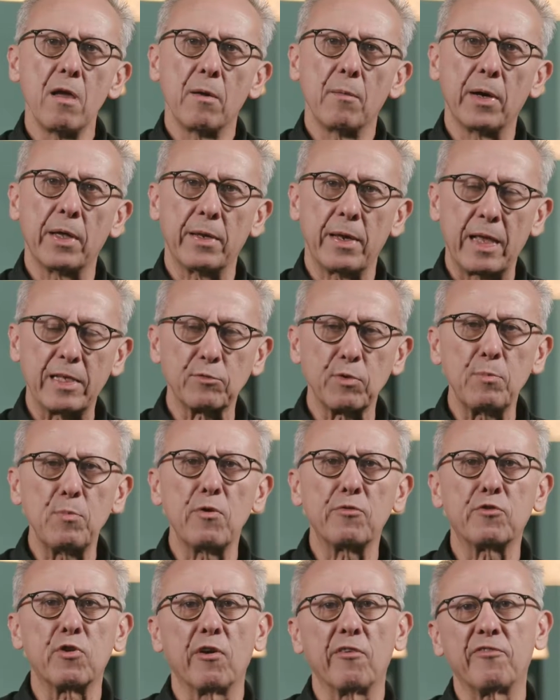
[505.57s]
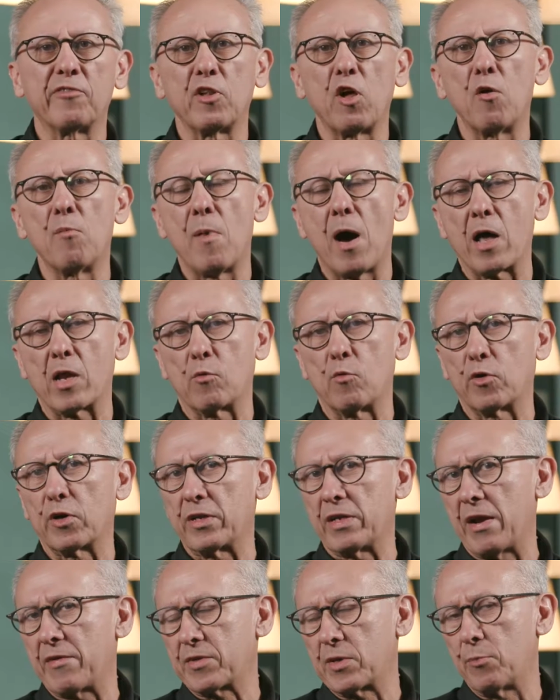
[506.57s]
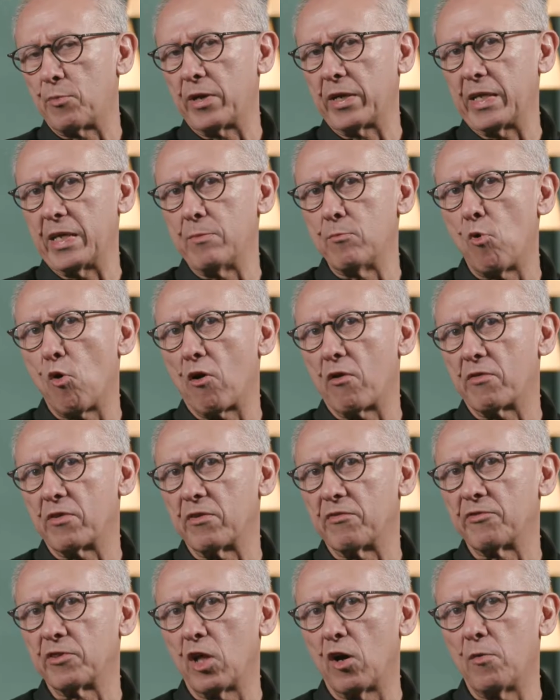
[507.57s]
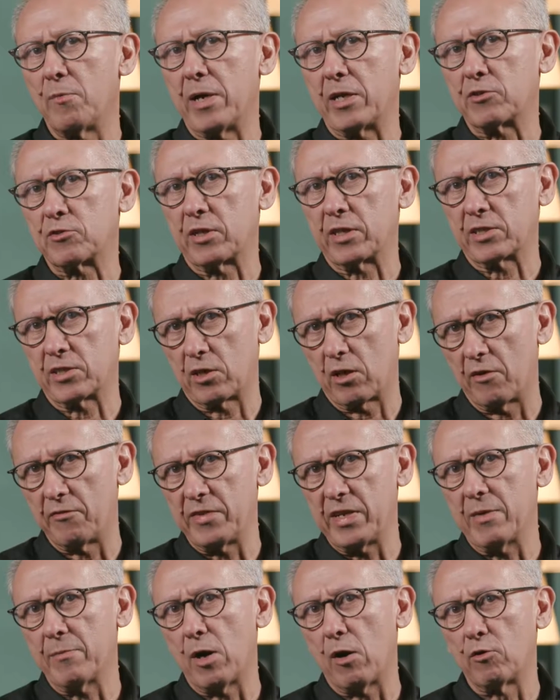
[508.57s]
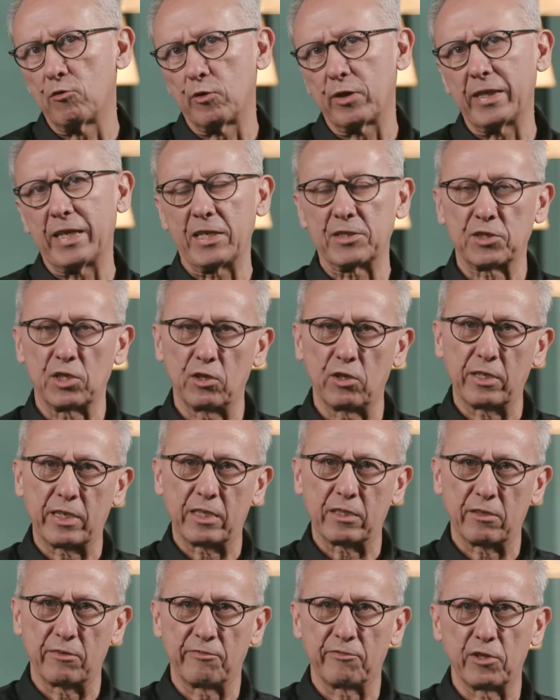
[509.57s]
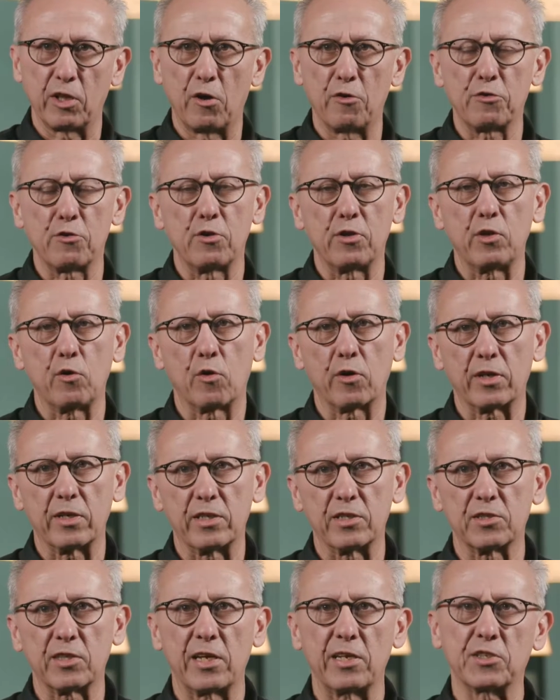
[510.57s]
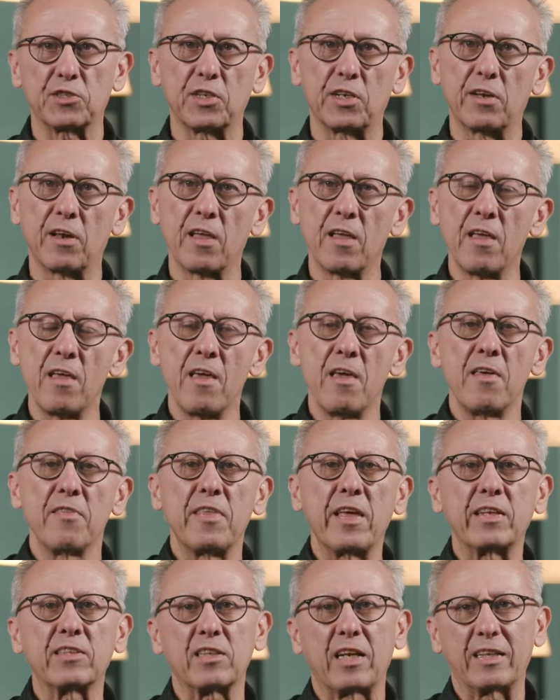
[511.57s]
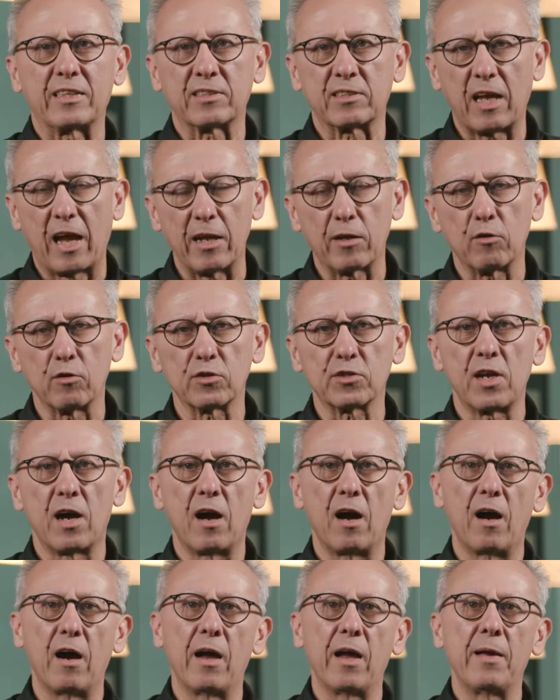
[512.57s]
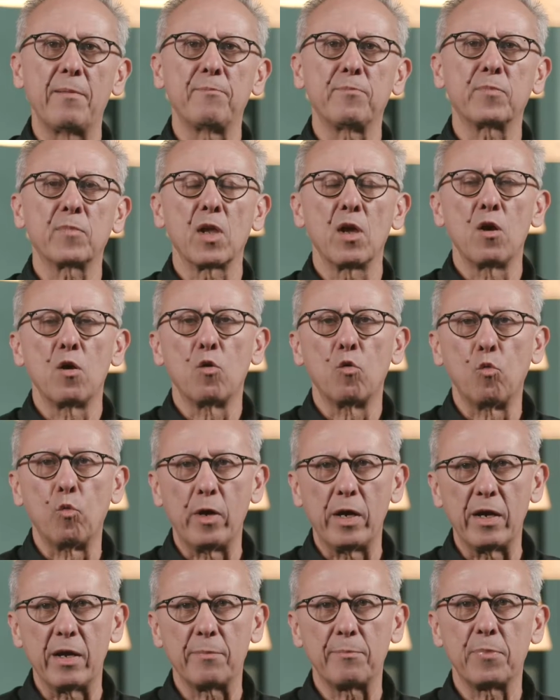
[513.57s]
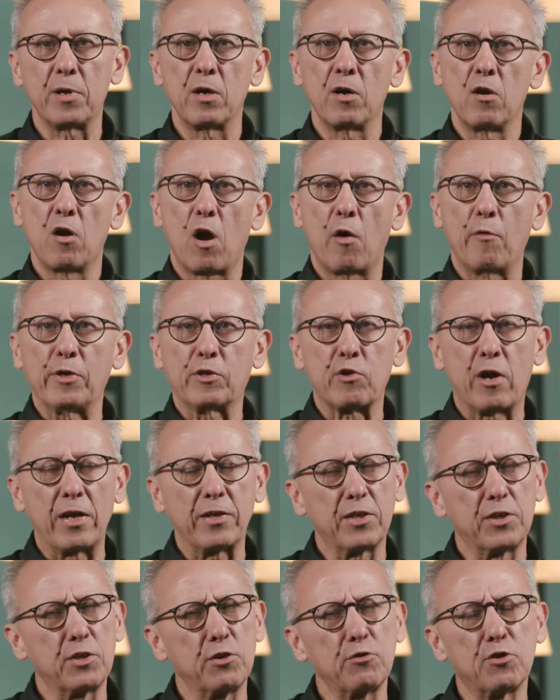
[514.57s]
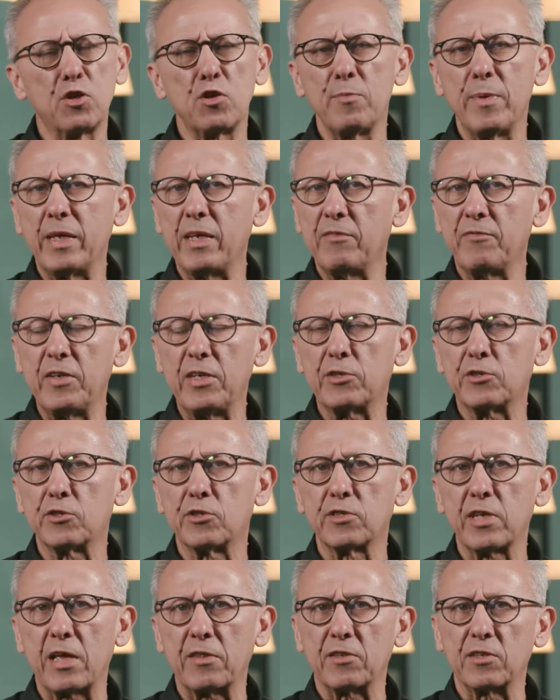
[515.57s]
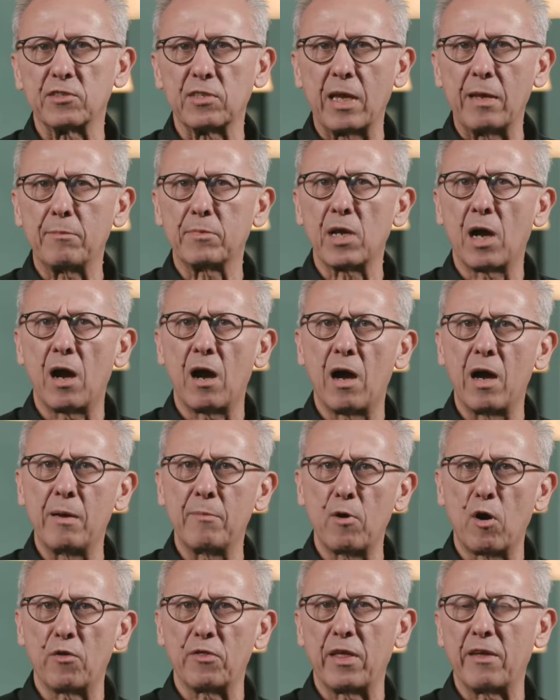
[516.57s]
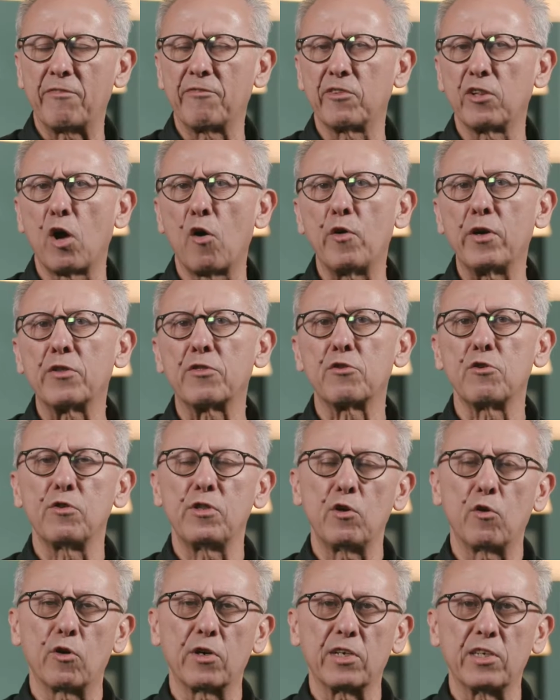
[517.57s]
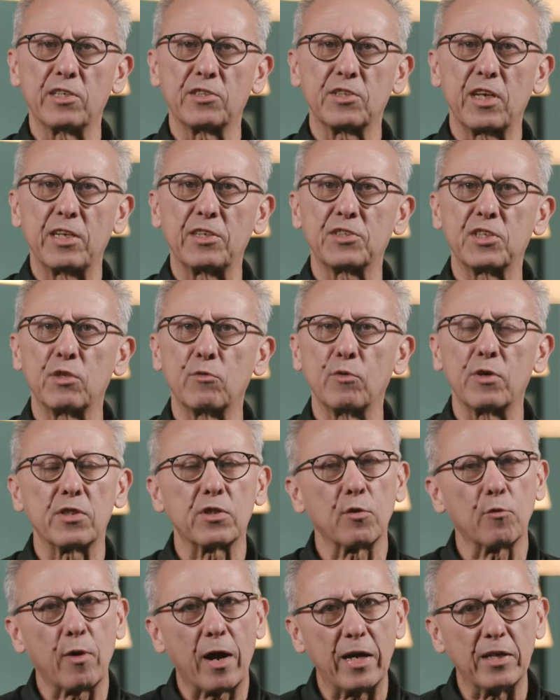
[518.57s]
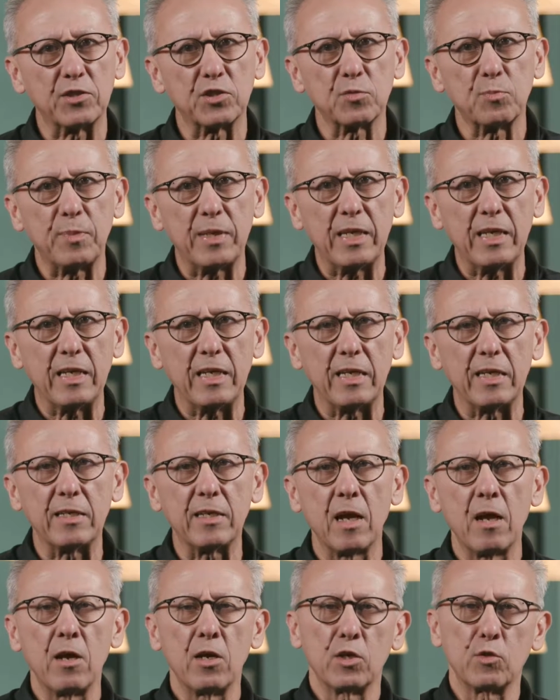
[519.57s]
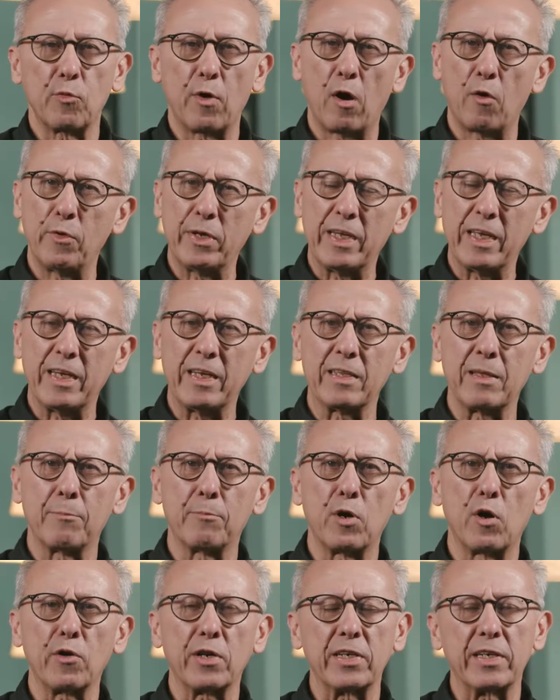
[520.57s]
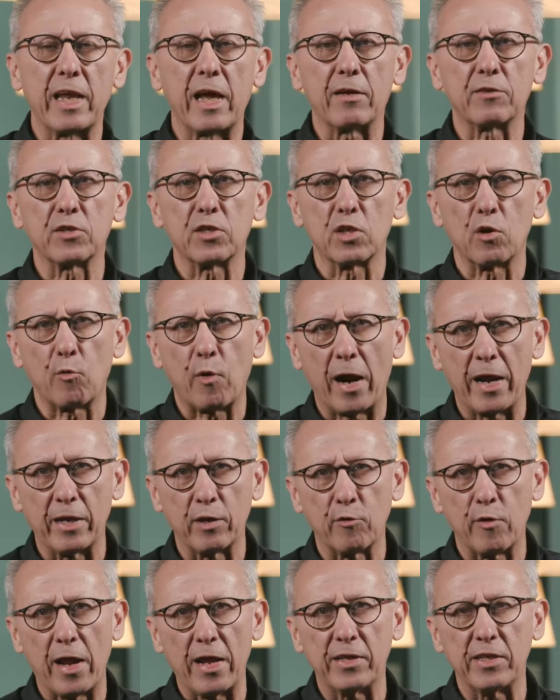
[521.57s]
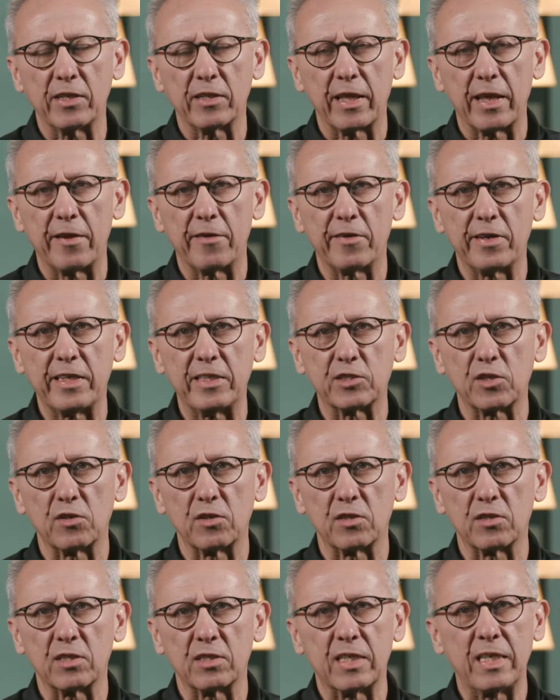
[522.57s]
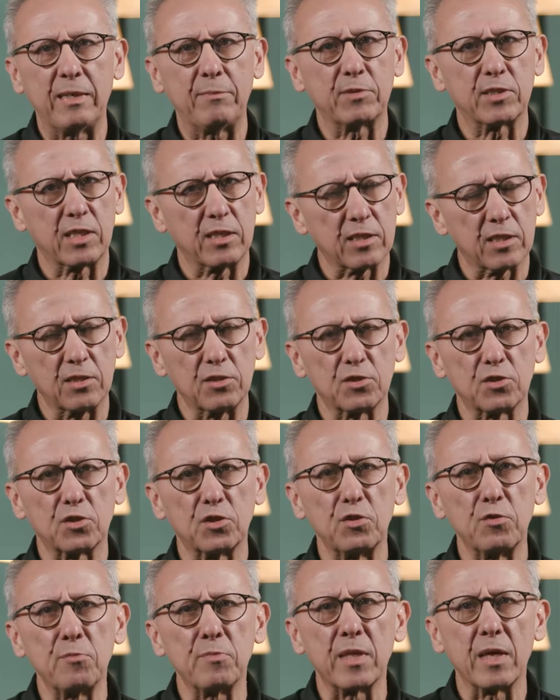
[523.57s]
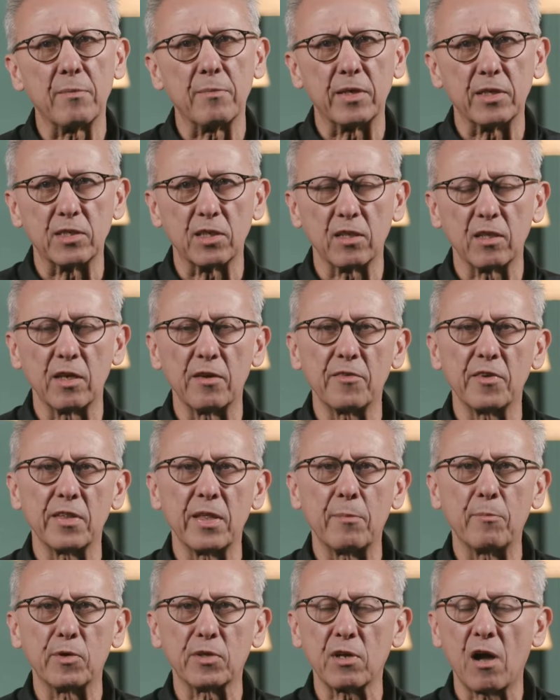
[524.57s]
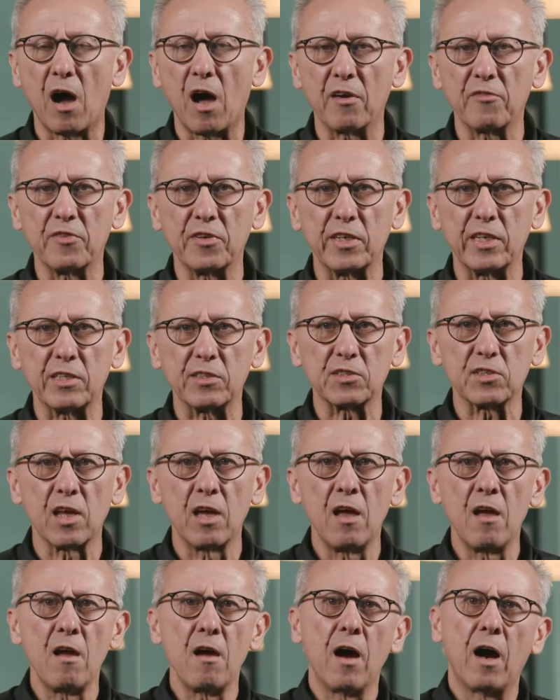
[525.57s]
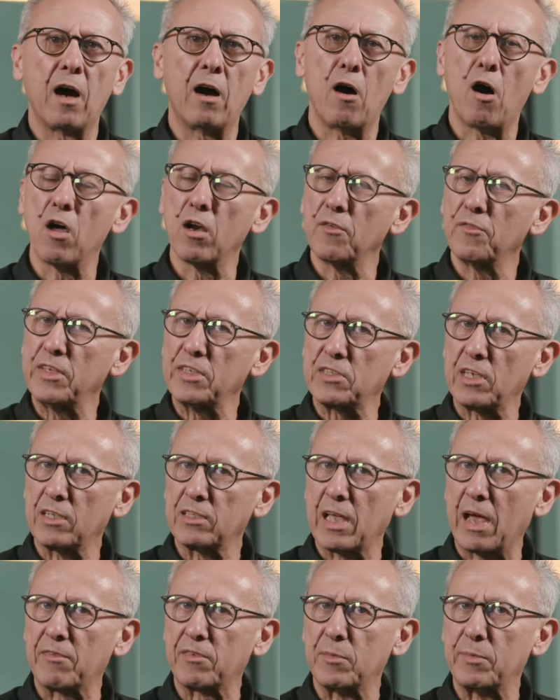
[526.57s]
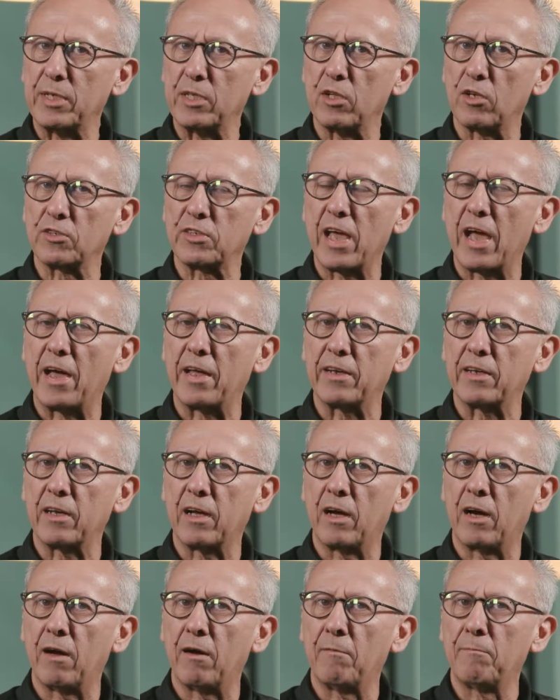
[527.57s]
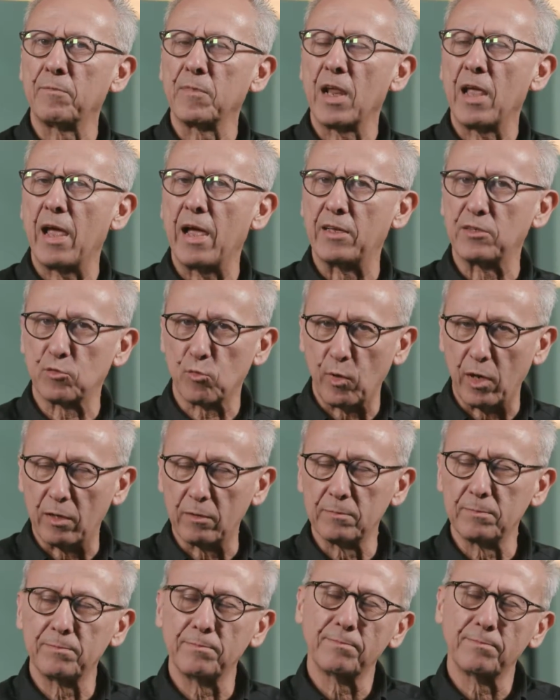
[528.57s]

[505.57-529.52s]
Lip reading: But as we move to a flow model, we're going to have to bring in more of the flow metrics, and our VMO really has to look at the flow through the organization. Things like cycle time, WIP. Are we trying to do too many features at the same time? Are they flowing through the organization with the right speed? Are we getting them broken down to the right granularity so that the teams can consume them and deliver them with confidence? All of these things have to be looked at as well.